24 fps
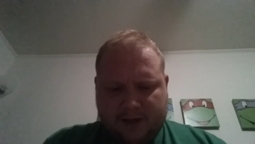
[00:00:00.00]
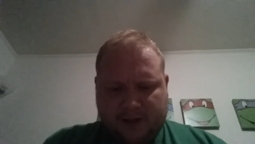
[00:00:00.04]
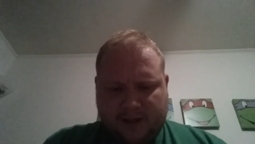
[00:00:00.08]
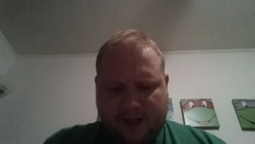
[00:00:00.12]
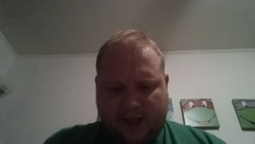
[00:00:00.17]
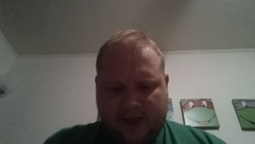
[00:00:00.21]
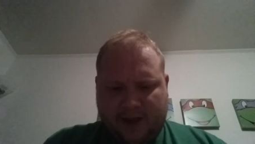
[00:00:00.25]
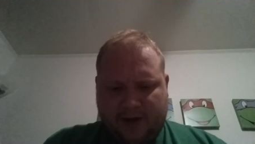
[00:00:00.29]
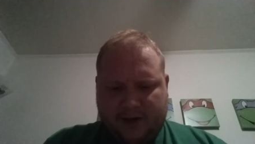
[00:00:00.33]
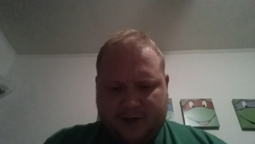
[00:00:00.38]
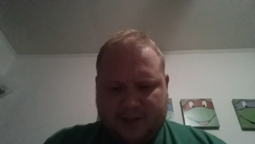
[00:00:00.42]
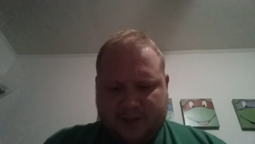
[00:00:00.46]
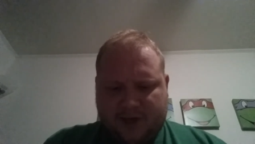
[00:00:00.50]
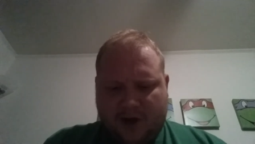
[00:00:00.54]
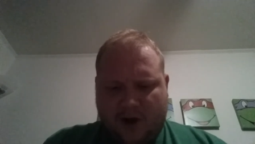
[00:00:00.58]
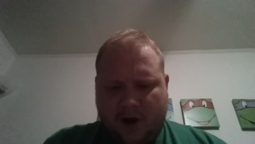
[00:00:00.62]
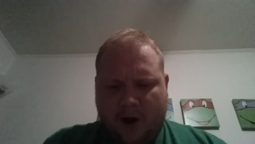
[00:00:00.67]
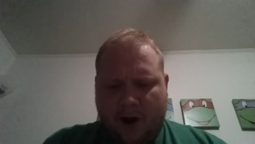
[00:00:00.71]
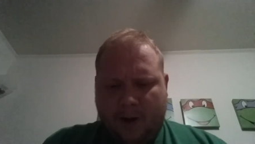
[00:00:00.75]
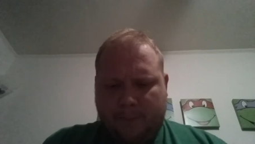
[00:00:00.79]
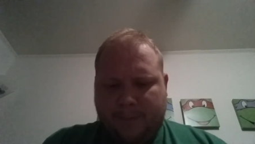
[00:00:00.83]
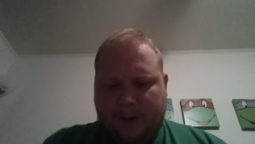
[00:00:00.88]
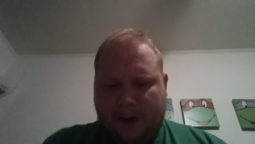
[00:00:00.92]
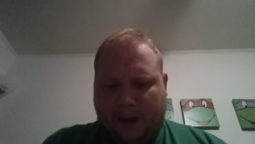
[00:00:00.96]
Land on a
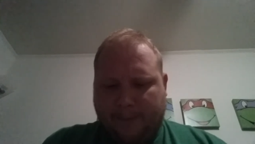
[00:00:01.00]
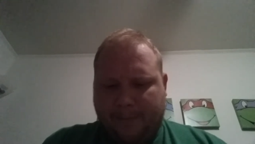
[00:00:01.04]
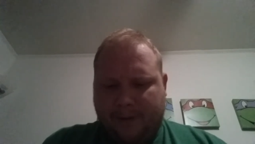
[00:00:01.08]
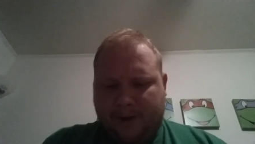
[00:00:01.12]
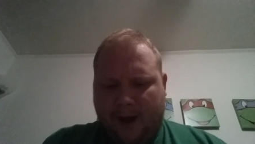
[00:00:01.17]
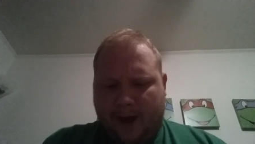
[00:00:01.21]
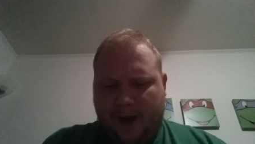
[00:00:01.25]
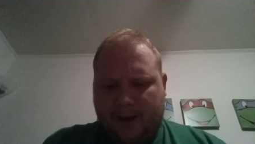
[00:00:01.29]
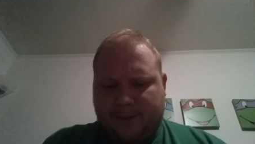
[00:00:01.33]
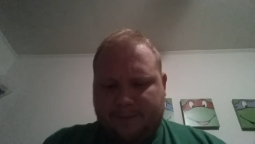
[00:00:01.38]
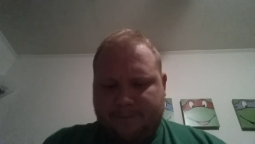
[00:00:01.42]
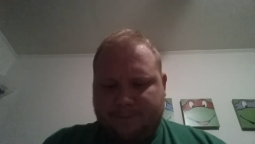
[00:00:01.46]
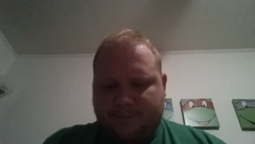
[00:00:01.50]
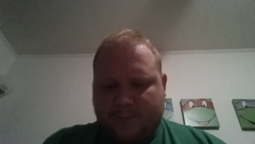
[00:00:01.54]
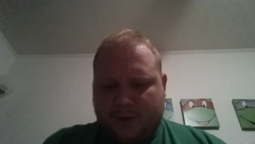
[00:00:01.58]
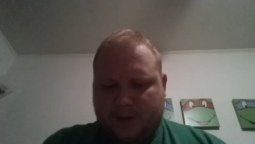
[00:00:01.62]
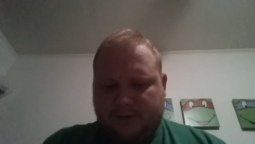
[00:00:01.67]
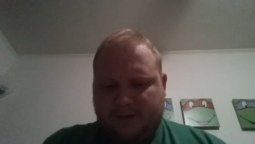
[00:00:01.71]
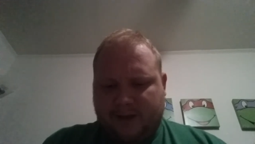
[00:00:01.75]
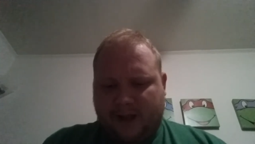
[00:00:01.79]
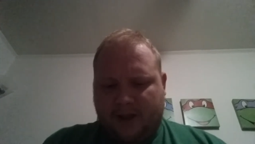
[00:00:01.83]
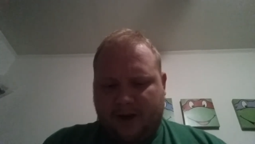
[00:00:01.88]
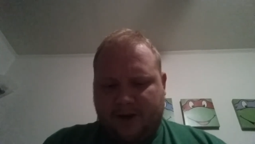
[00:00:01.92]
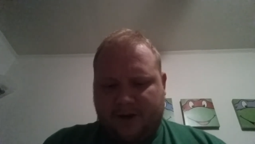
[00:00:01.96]
star and pick up an item.
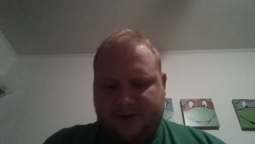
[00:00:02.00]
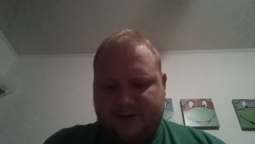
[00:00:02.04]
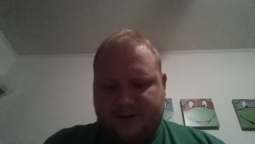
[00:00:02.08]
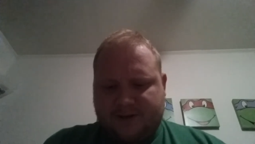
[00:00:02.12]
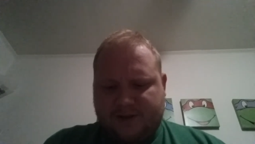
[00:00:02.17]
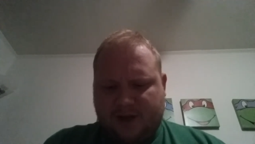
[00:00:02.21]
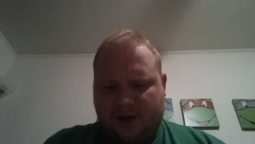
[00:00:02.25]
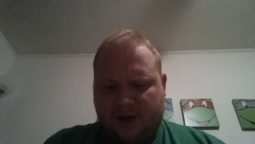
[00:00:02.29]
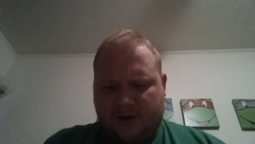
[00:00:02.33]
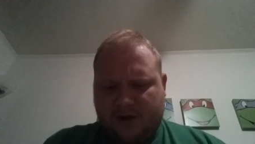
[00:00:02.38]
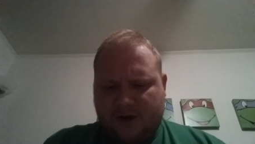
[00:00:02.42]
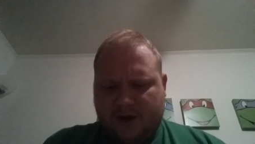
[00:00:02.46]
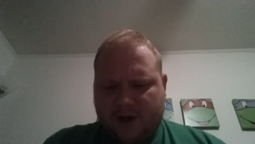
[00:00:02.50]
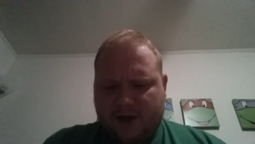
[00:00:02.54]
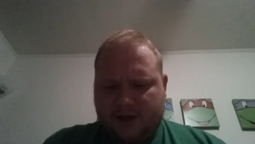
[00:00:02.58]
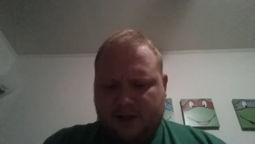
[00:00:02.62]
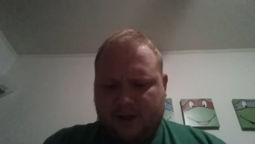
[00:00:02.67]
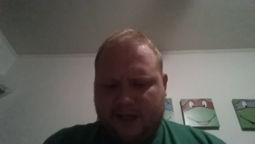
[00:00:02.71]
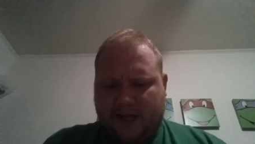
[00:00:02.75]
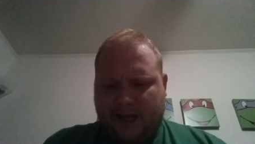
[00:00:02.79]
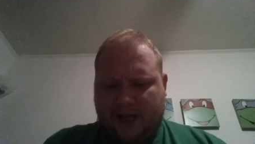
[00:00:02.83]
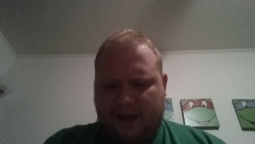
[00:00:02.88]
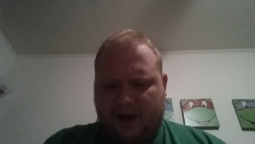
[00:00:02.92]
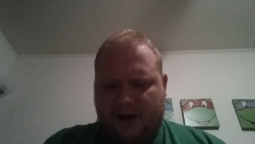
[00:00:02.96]
Land on a cir-
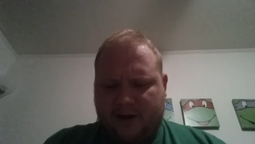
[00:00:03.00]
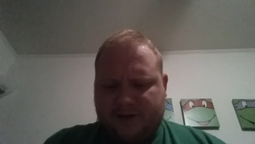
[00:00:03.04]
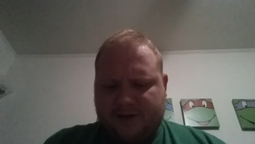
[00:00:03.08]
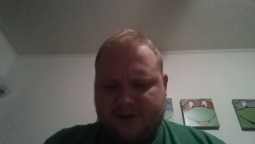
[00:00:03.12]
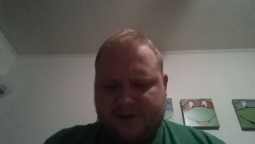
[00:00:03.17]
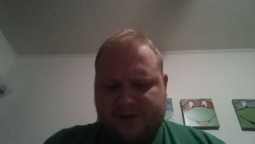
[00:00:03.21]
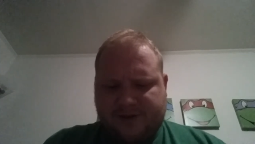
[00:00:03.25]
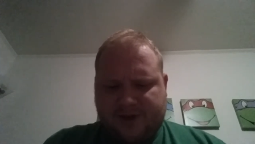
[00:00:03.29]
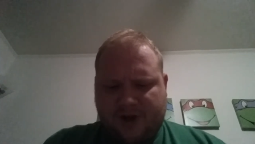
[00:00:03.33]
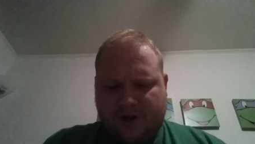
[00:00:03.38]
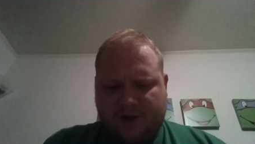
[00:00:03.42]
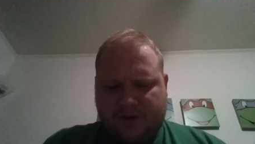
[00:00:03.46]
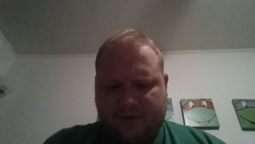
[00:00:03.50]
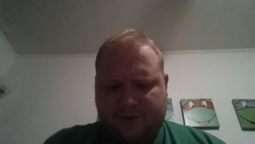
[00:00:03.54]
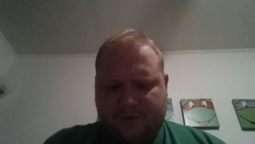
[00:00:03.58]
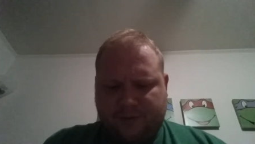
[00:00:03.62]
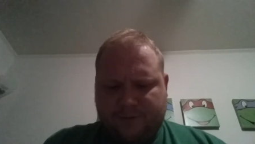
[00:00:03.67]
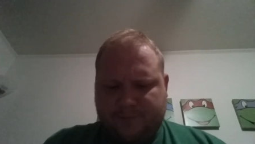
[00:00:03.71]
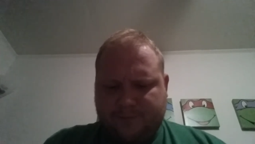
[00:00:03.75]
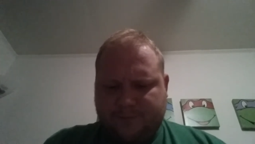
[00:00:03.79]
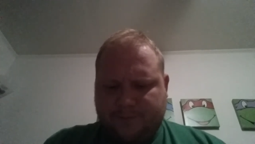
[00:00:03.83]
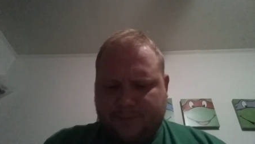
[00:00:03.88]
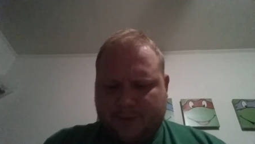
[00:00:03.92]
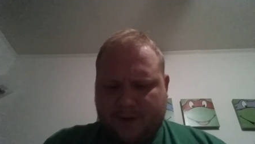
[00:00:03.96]
land on a
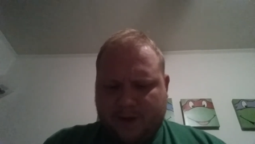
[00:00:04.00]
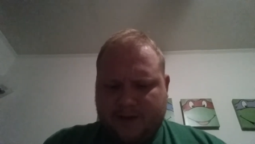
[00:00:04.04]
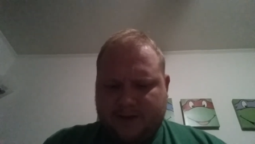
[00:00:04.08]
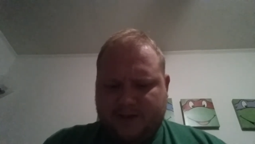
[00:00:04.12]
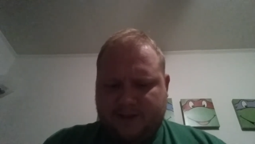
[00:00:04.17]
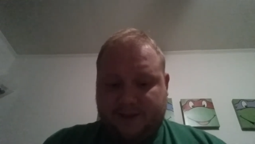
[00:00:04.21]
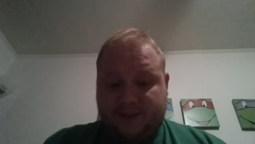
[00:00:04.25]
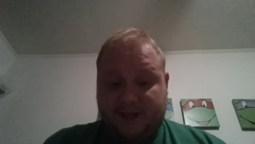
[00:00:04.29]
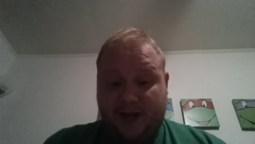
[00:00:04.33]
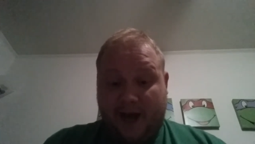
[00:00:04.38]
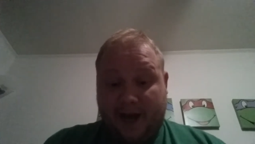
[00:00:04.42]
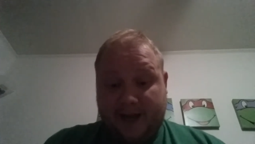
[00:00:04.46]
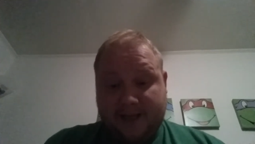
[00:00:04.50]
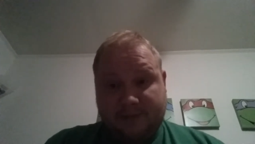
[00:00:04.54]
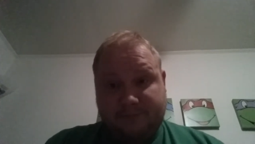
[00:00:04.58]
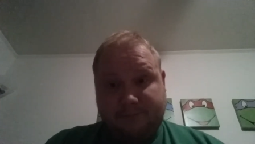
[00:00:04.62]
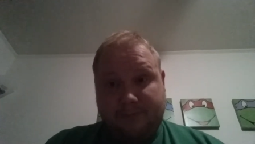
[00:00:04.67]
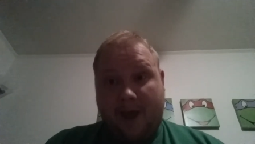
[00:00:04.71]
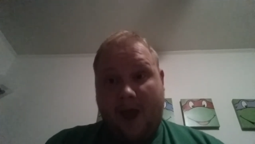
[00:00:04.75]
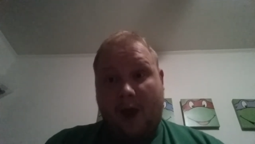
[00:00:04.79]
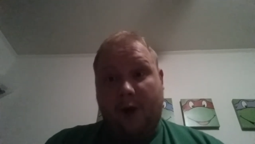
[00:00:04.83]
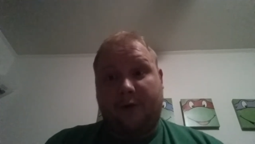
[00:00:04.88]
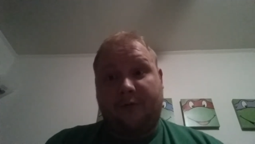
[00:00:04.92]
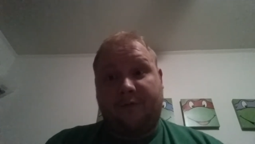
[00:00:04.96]
circle dice
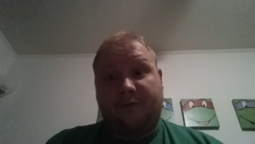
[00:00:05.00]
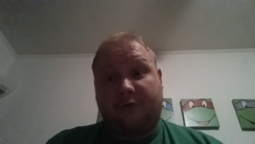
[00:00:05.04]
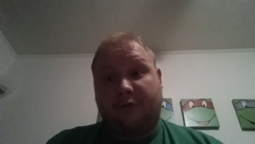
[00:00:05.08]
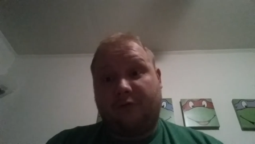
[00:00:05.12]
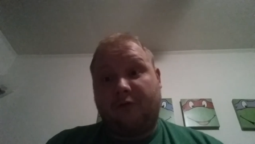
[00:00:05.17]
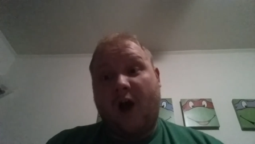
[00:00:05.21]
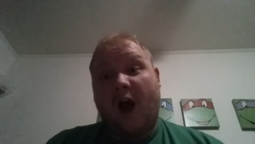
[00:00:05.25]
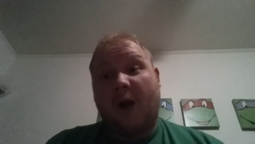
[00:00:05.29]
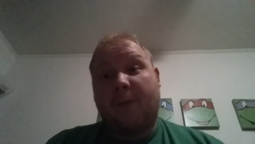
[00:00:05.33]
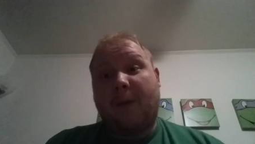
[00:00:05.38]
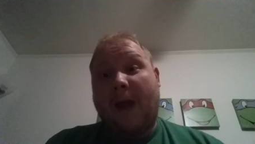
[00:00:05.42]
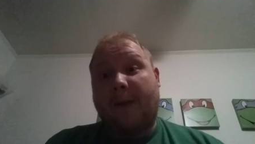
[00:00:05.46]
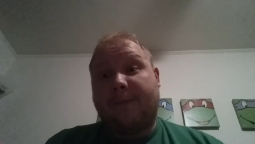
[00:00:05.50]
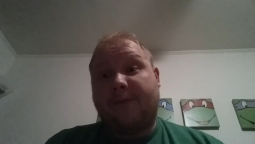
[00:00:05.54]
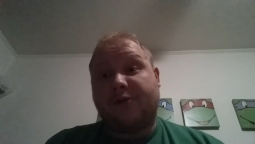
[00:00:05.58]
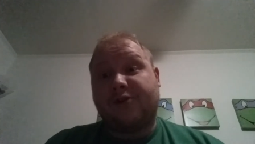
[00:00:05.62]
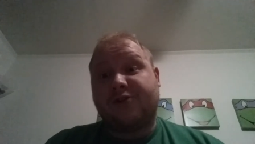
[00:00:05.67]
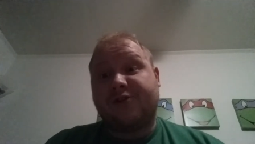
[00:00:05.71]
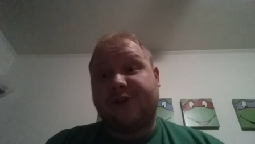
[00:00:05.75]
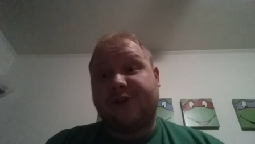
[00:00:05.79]
battle for rock, paper,